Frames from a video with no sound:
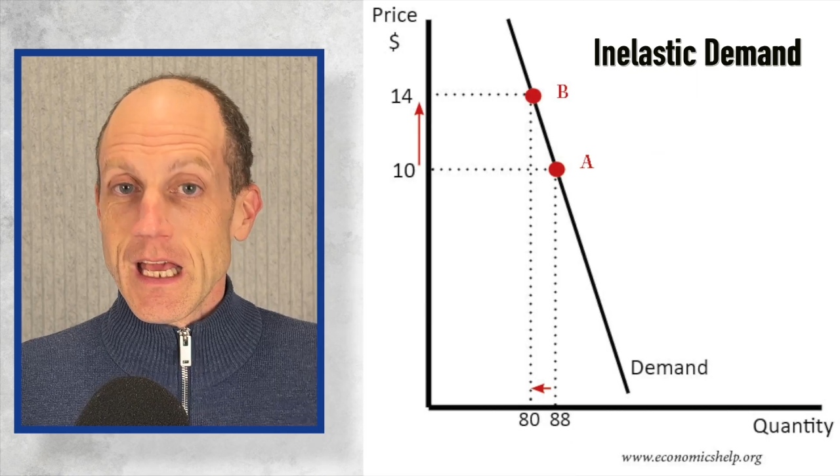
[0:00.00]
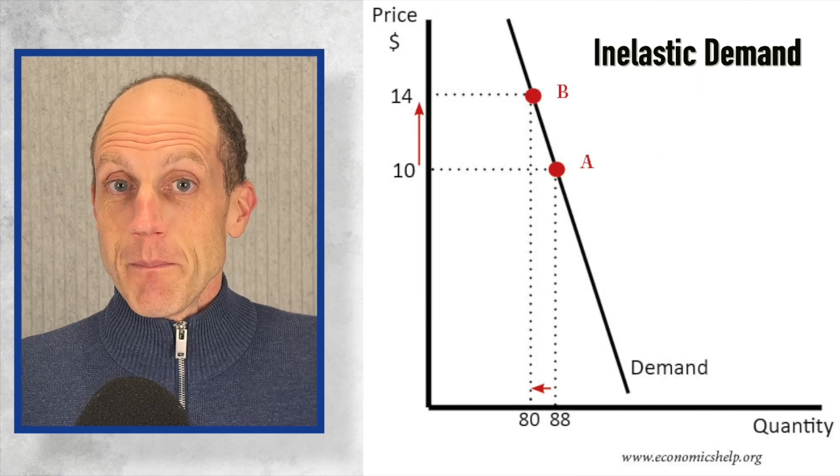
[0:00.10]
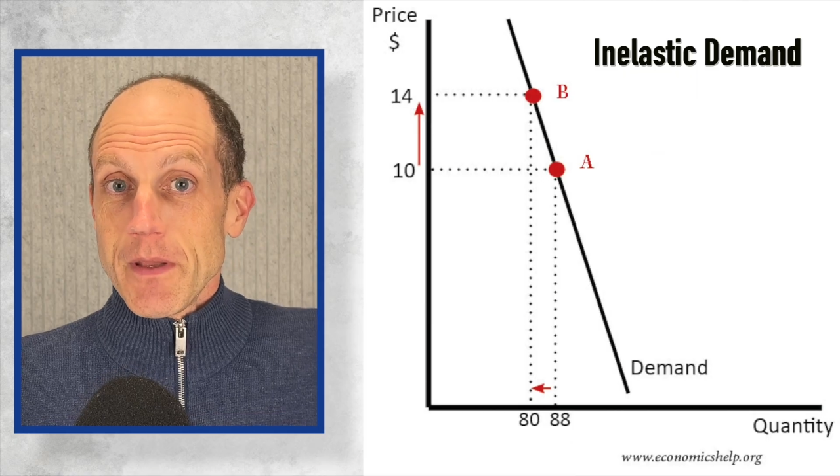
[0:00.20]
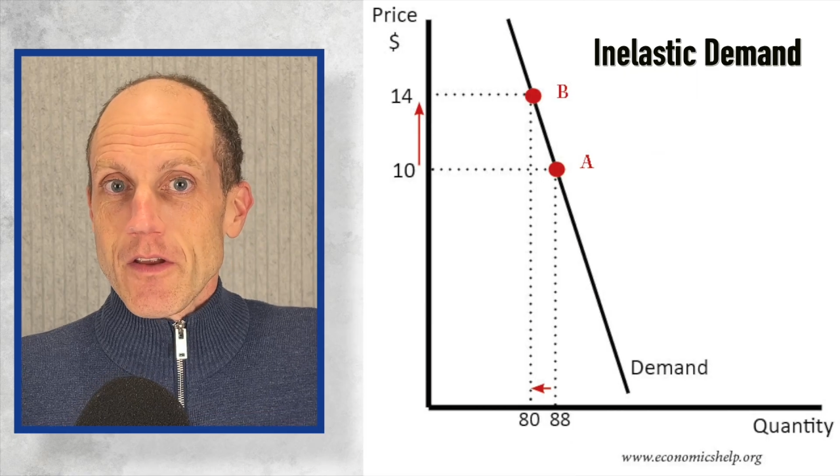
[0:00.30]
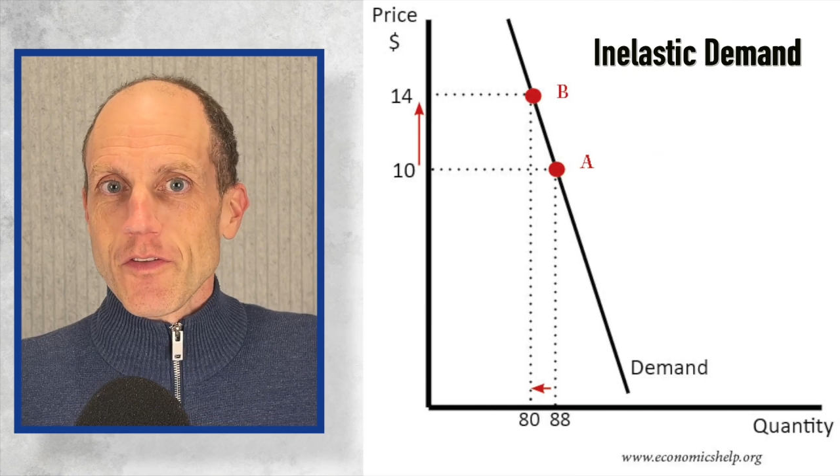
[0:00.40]

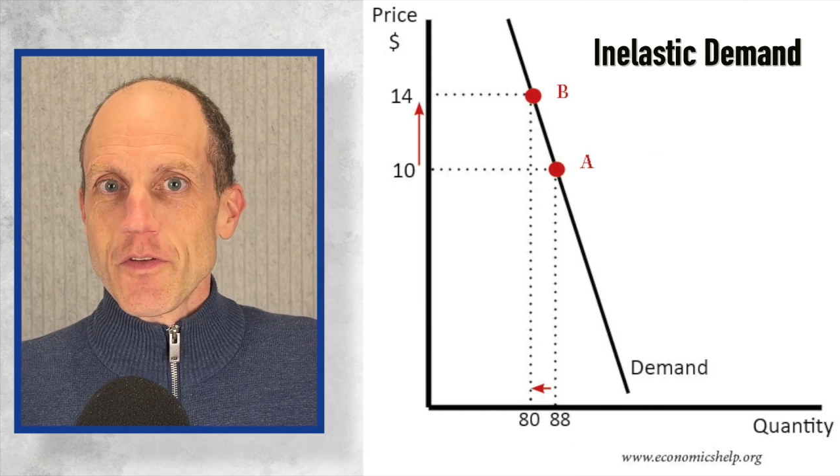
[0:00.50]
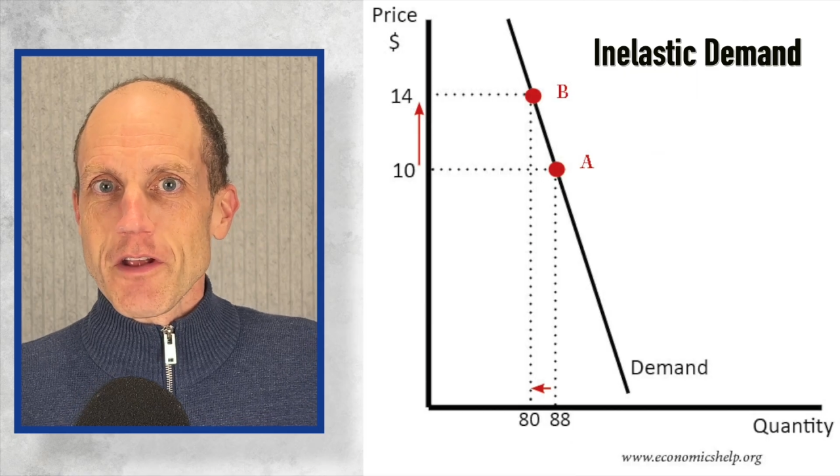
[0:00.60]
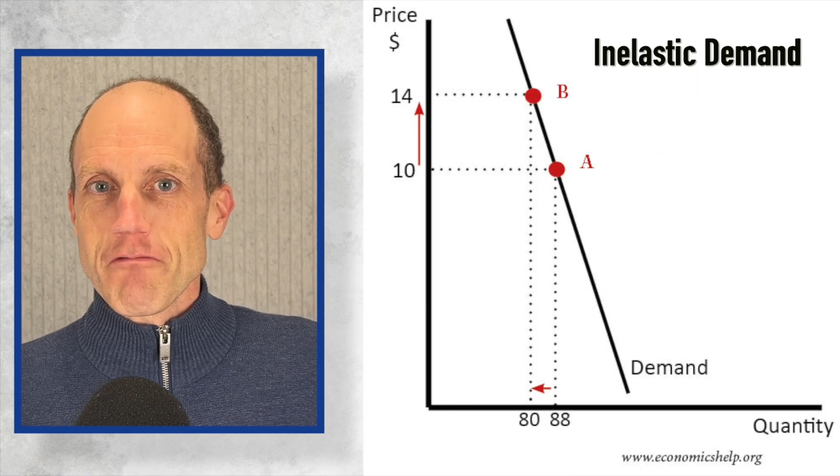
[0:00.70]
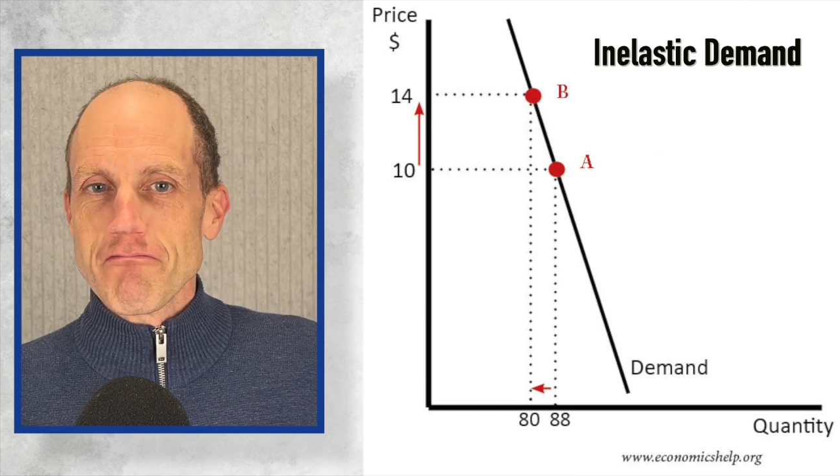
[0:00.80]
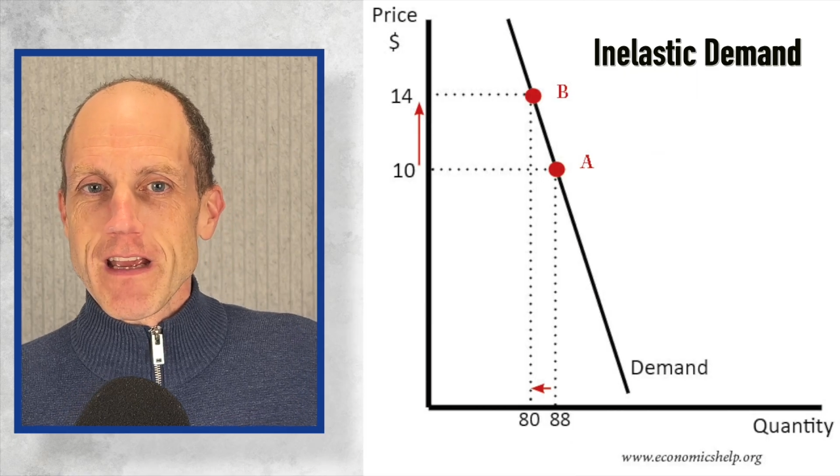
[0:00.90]
because you
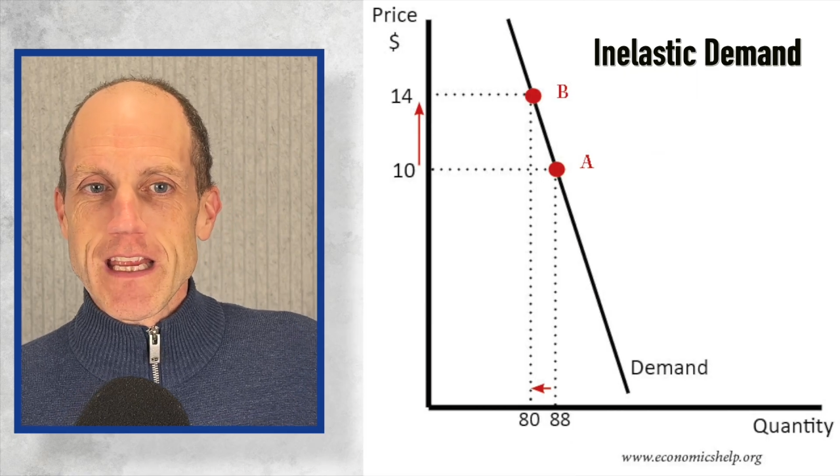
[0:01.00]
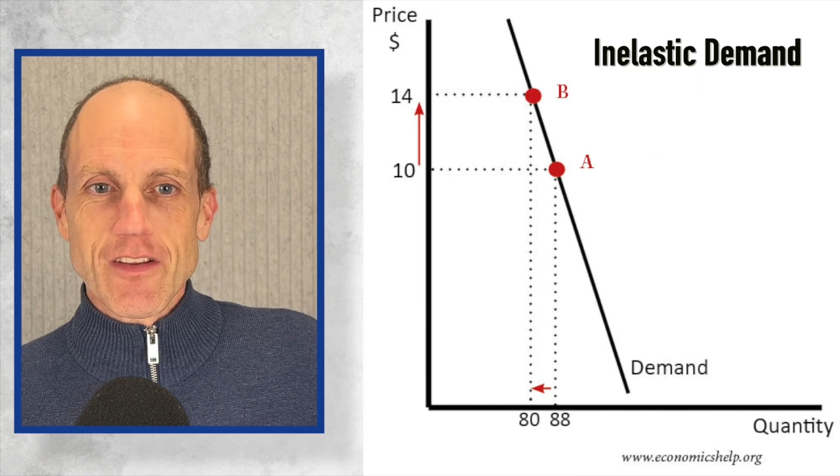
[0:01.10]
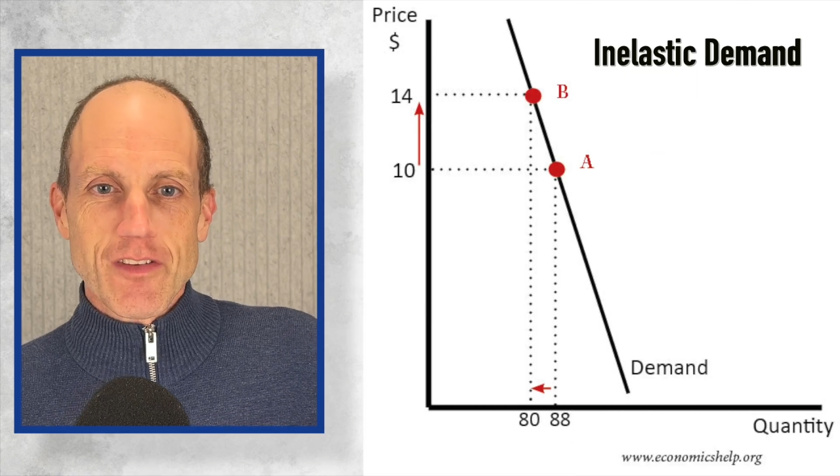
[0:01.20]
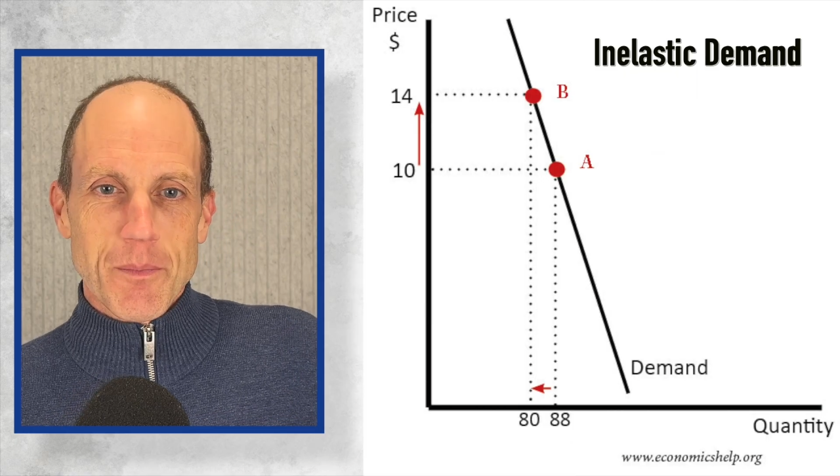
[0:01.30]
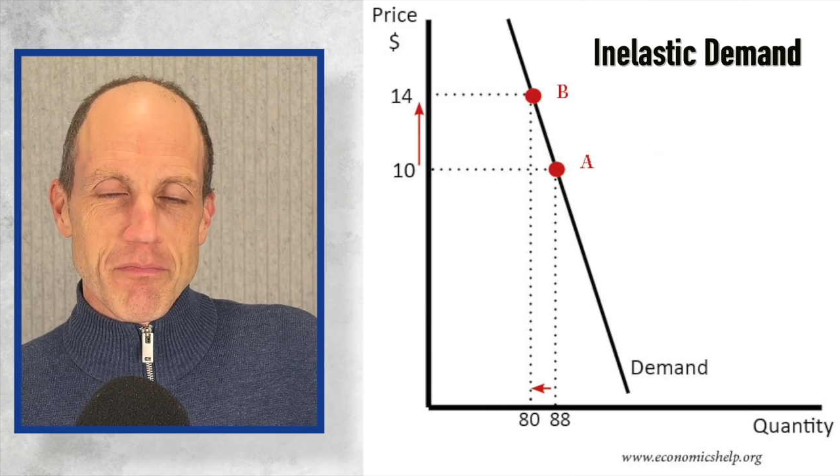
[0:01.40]
can
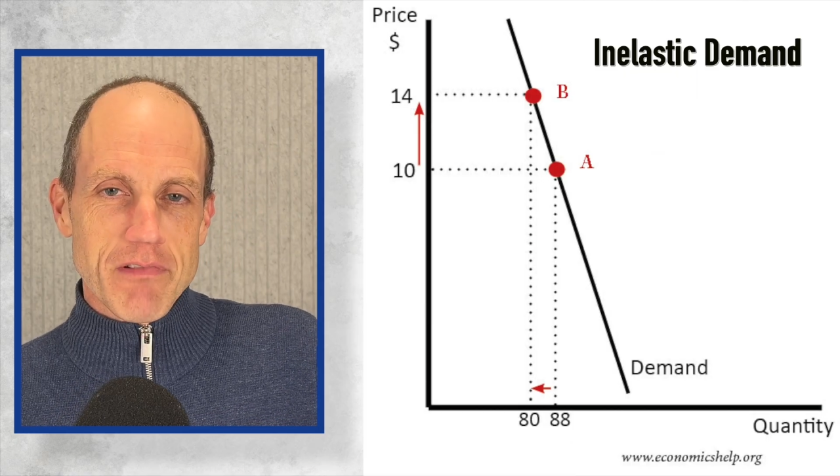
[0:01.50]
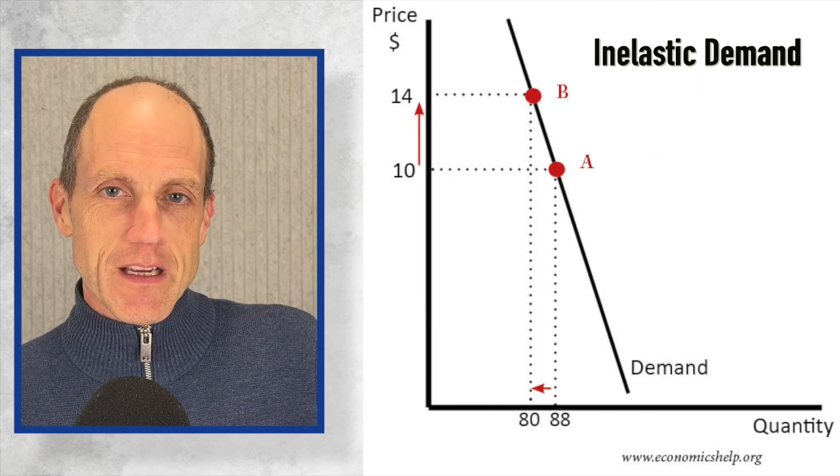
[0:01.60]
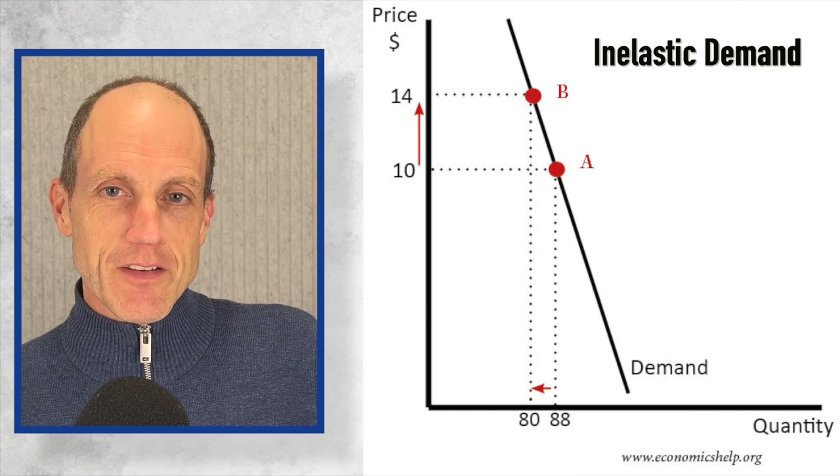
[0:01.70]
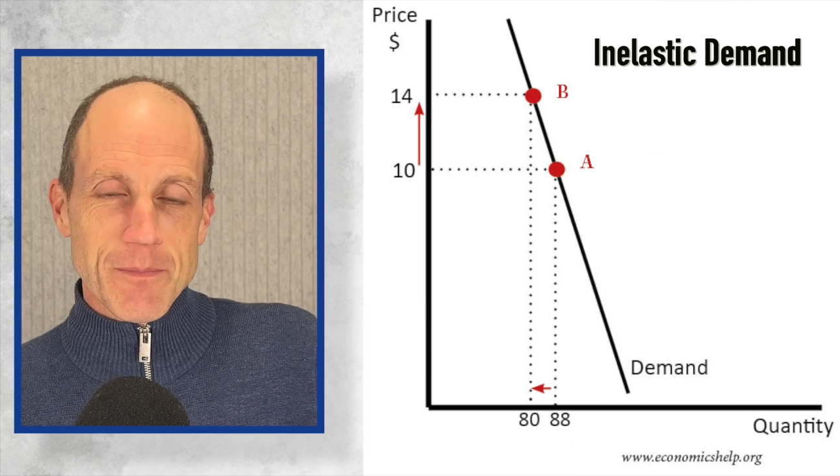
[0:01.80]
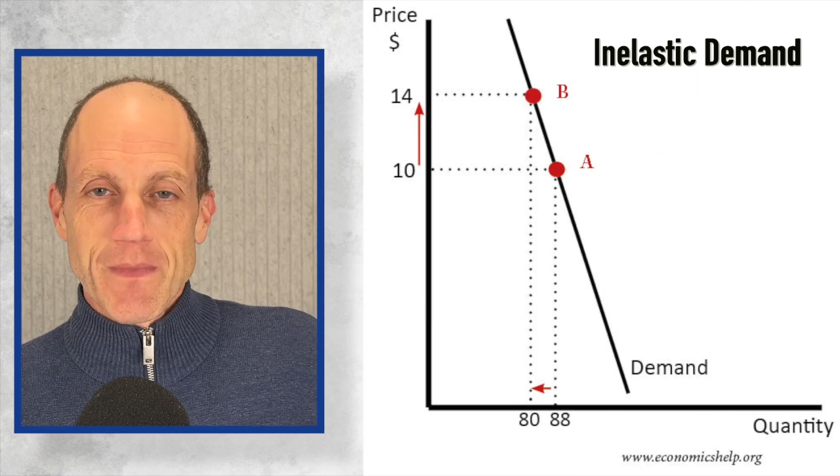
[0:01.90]
raise the
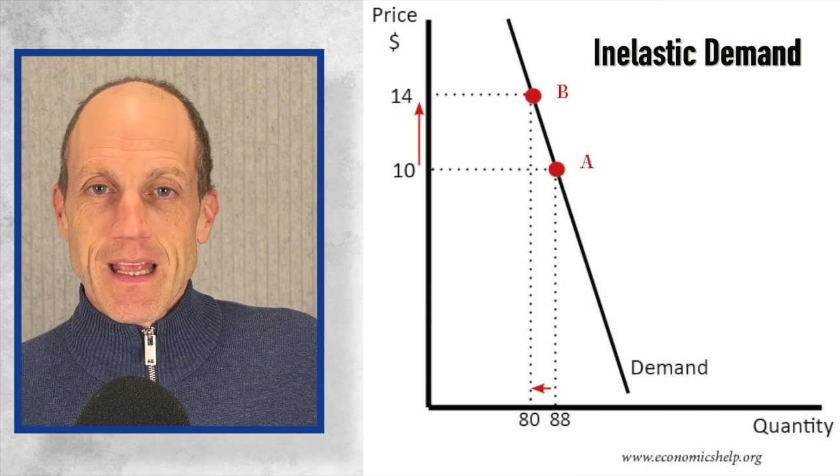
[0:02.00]
price